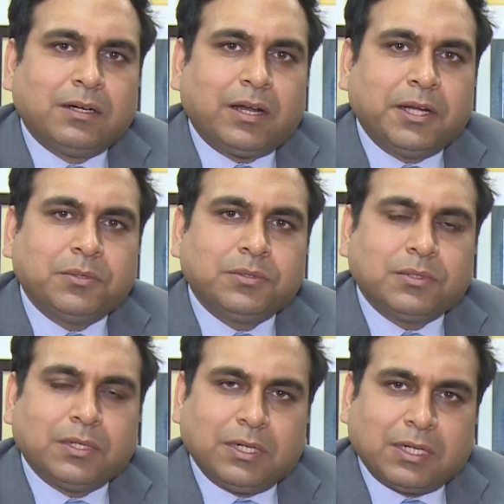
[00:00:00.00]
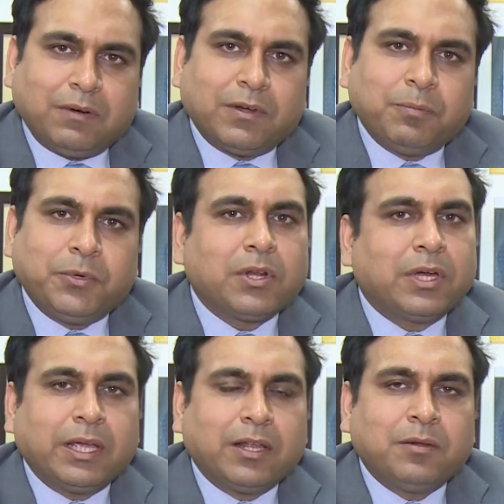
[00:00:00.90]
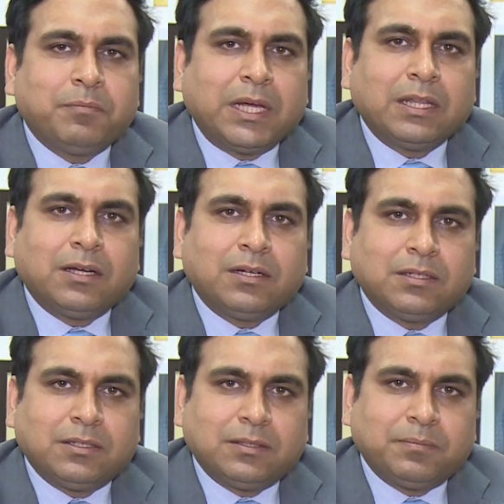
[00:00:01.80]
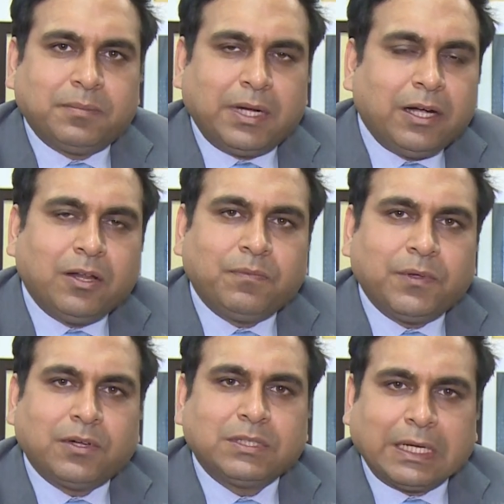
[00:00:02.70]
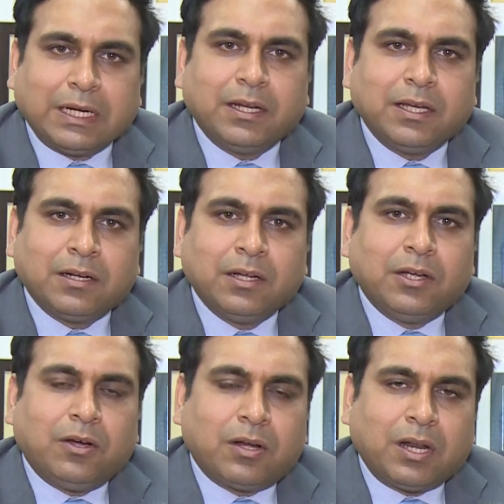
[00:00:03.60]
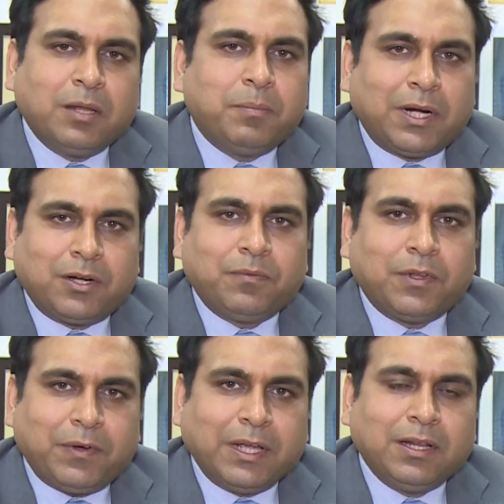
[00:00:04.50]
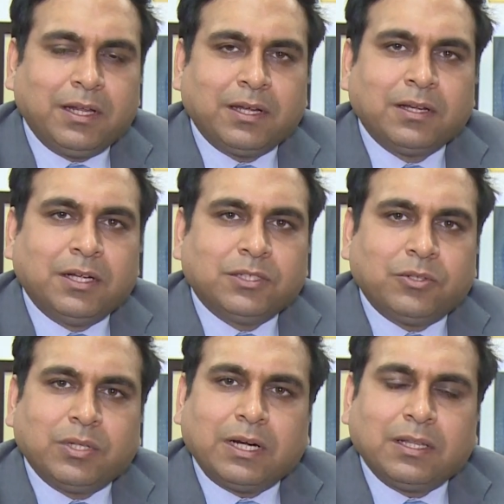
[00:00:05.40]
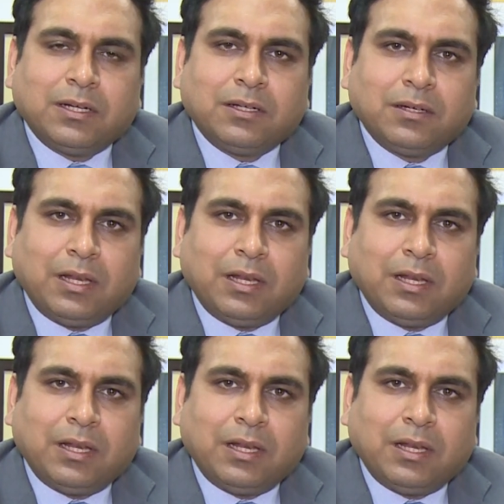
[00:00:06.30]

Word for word: Try to uh, cover up your curriculum by the end of your second year or early part of your final year so that the